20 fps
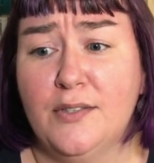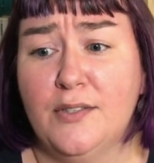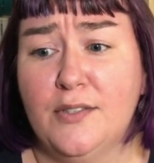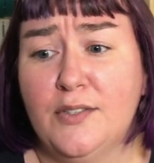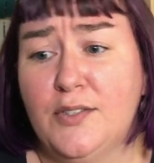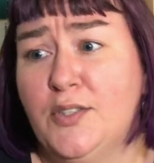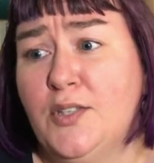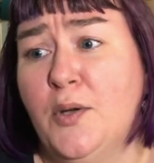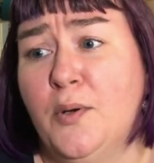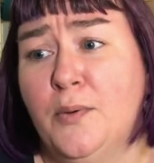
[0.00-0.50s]

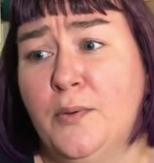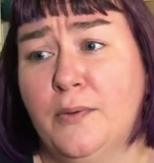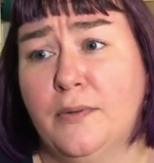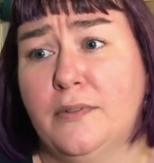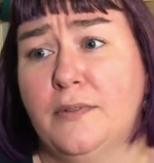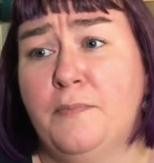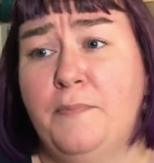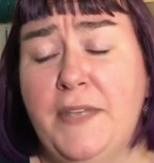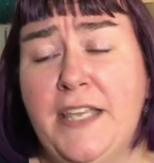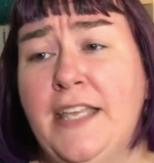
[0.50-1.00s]
So
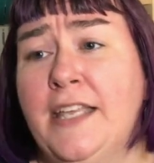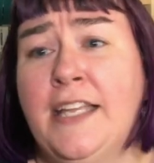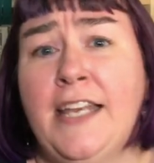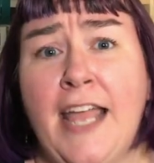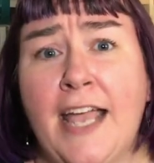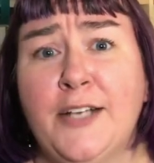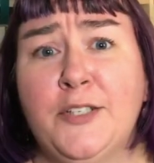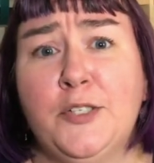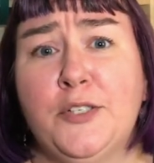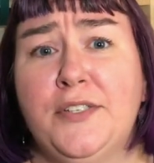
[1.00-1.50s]
being an
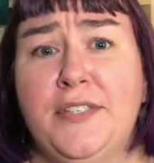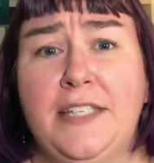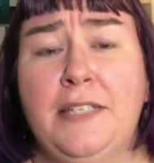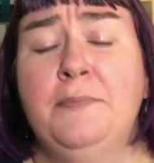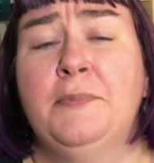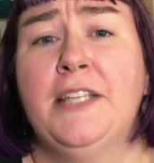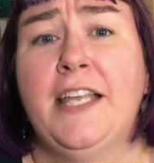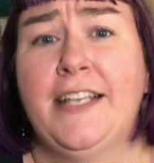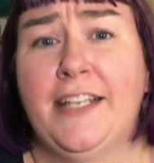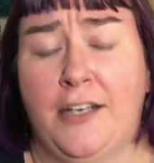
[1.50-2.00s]
actor
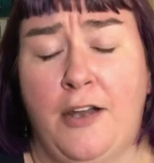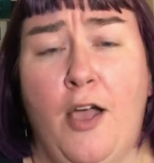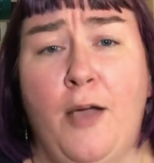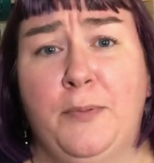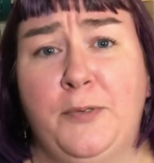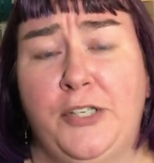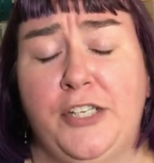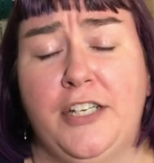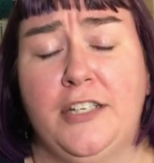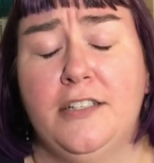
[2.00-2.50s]
seemed like an
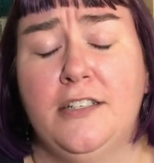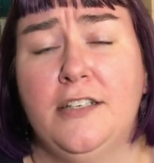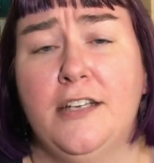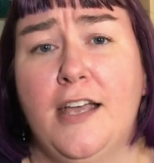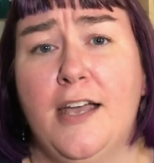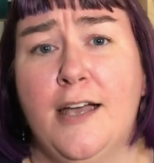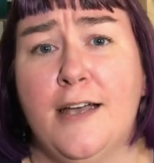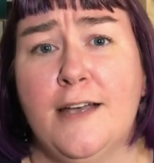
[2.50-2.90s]
option.